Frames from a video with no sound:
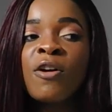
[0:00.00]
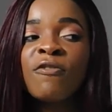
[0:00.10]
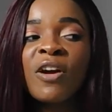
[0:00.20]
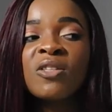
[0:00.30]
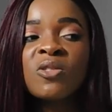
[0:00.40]

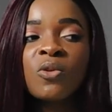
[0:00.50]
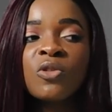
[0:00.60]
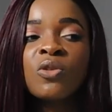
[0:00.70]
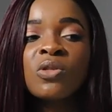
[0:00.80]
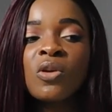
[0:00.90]
friends'
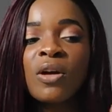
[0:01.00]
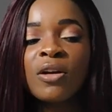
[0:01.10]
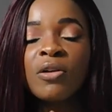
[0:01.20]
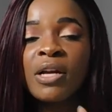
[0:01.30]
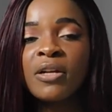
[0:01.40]
socials, look at
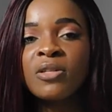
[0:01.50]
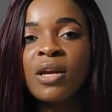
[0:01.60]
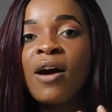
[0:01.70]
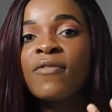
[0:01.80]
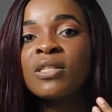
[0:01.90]
creators that
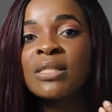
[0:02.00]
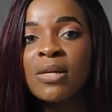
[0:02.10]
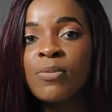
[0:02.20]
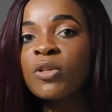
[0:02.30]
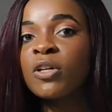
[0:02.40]
have a
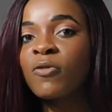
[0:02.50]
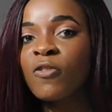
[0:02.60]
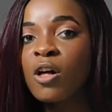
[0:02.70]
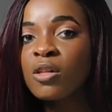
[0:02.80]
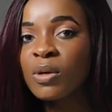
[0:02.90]
similar
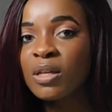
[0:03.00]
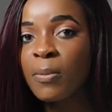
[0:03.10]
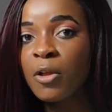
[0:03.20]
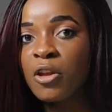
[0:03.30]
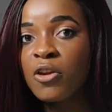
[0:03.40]
following
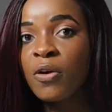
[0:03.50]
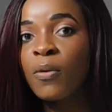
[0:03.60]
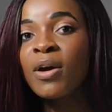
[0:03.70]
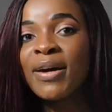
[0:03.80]
number than you